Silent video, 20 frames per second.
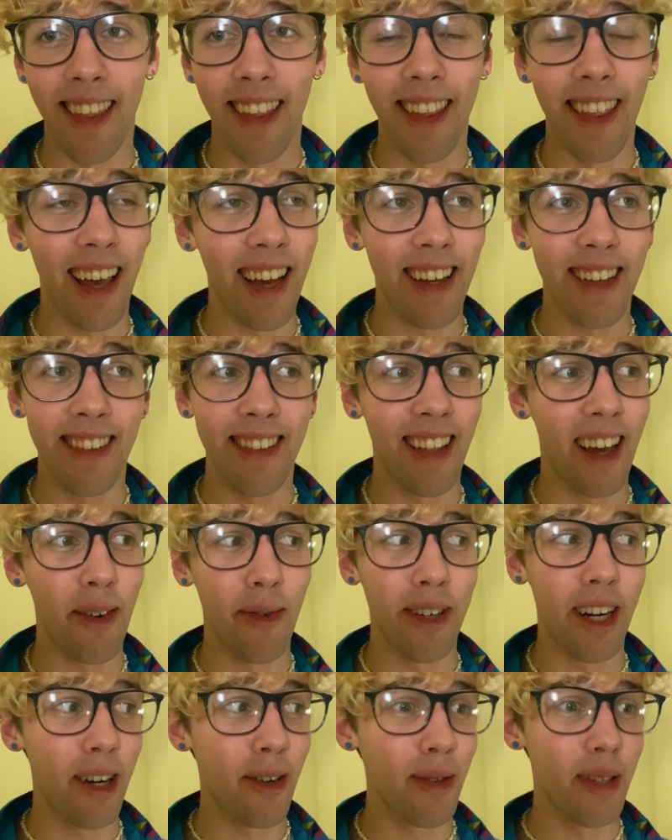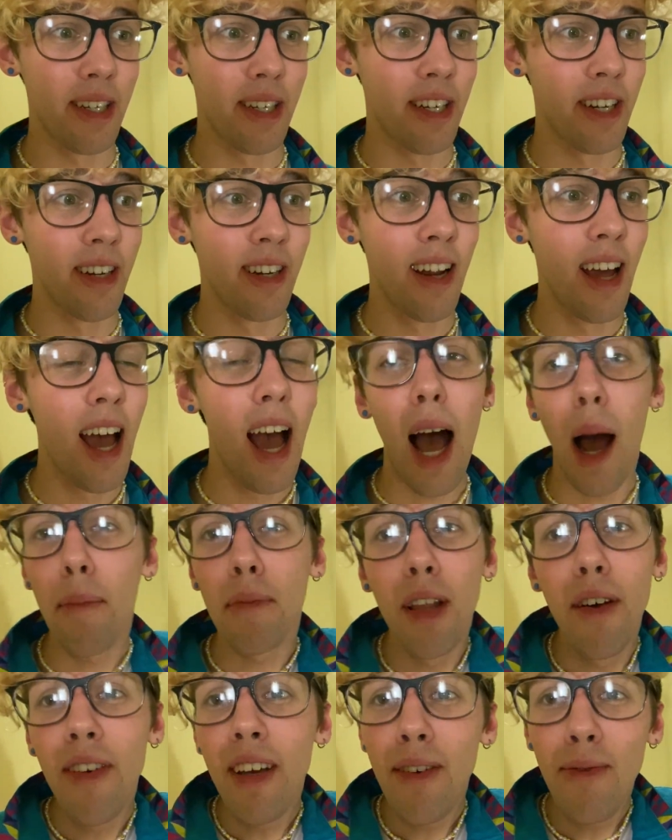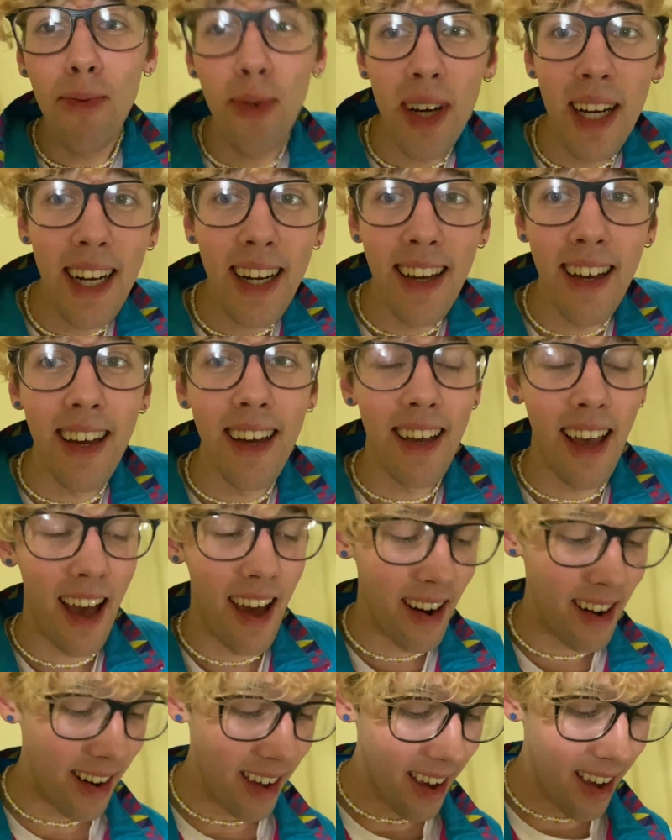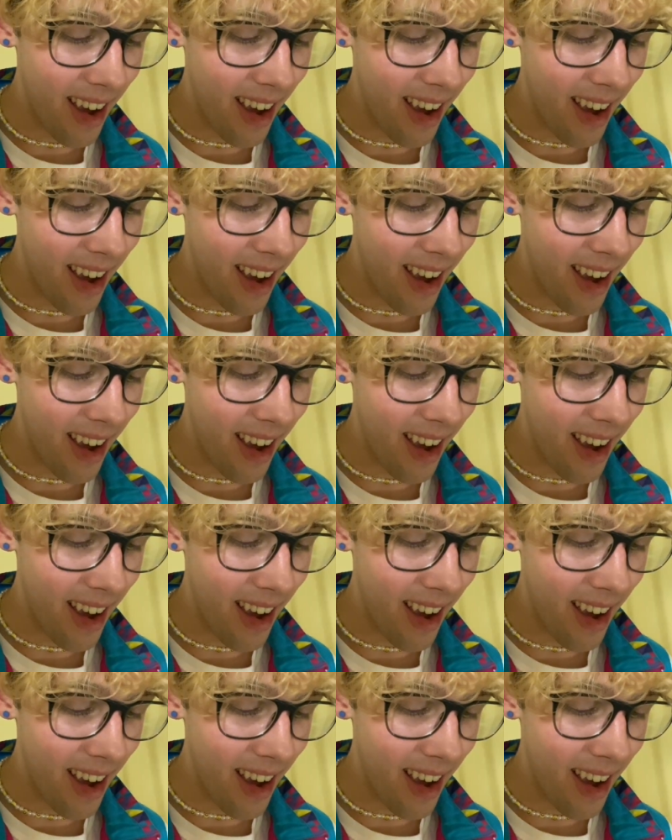like language acquisition. I'm loving reading again.